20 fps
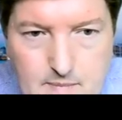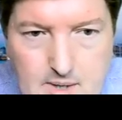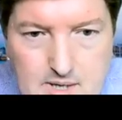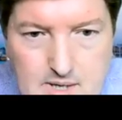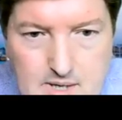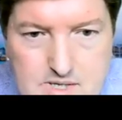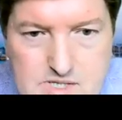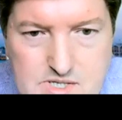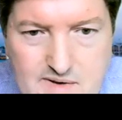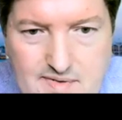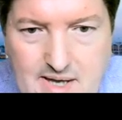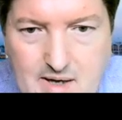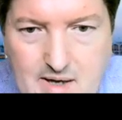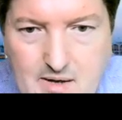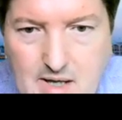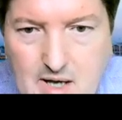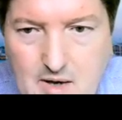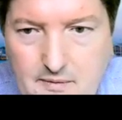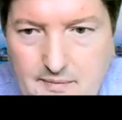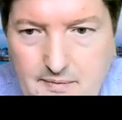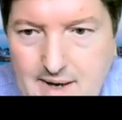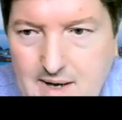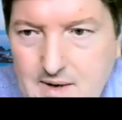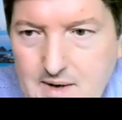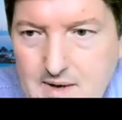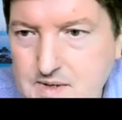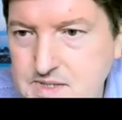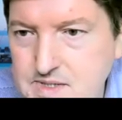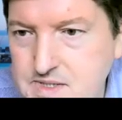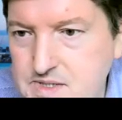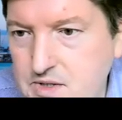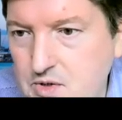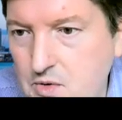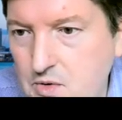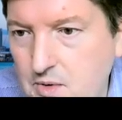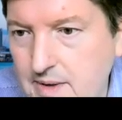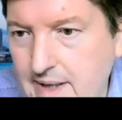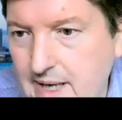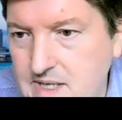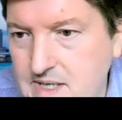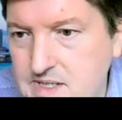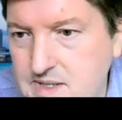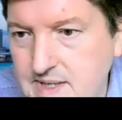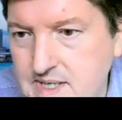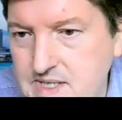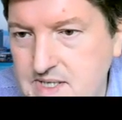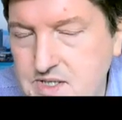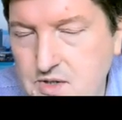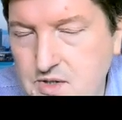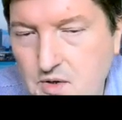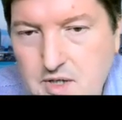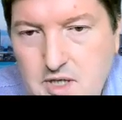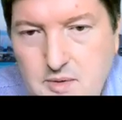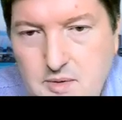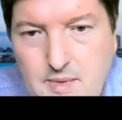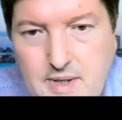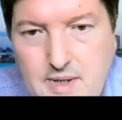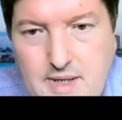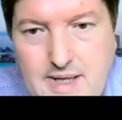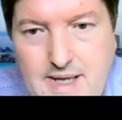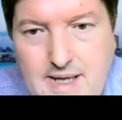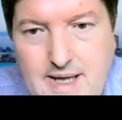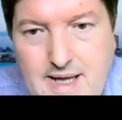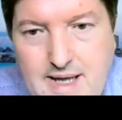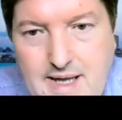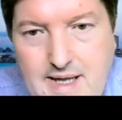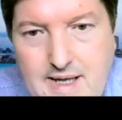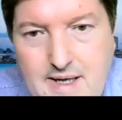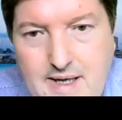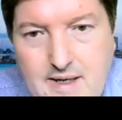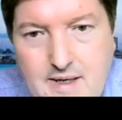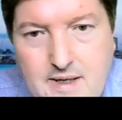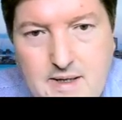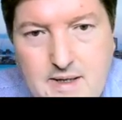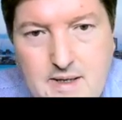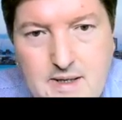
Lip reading: So if you download those, you'll get to this document here.